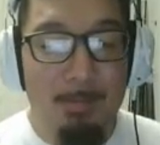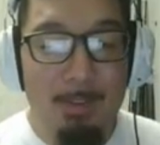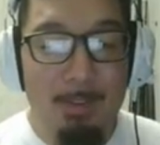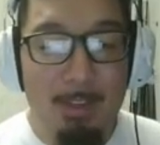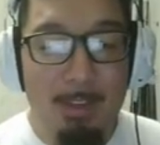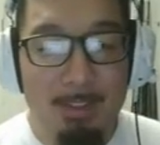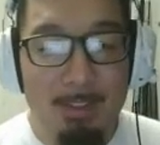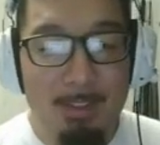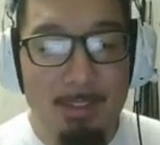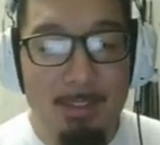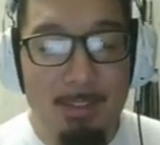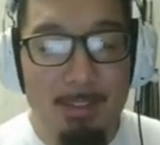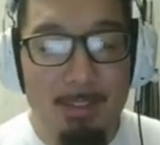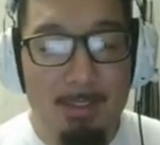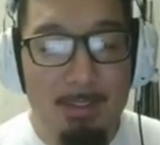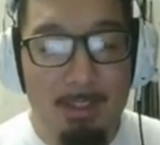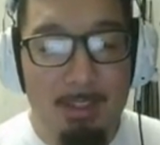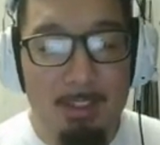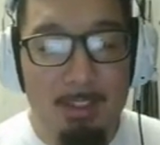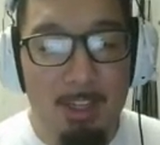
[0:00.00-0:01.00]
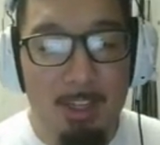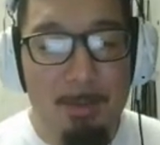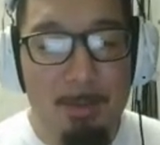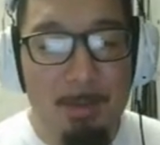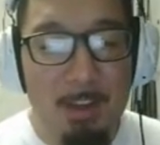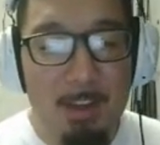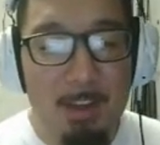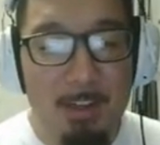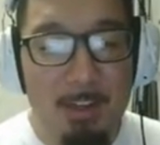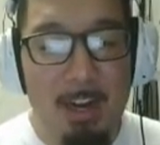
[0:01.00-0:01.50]
it's gonna
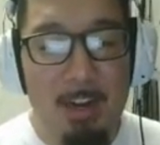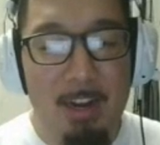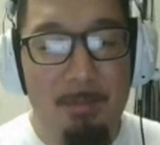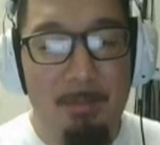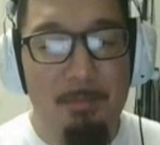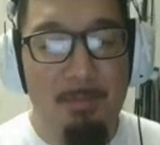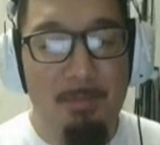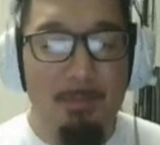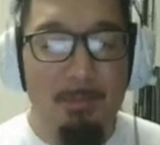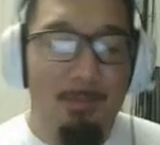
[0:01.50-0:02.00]
be a kind of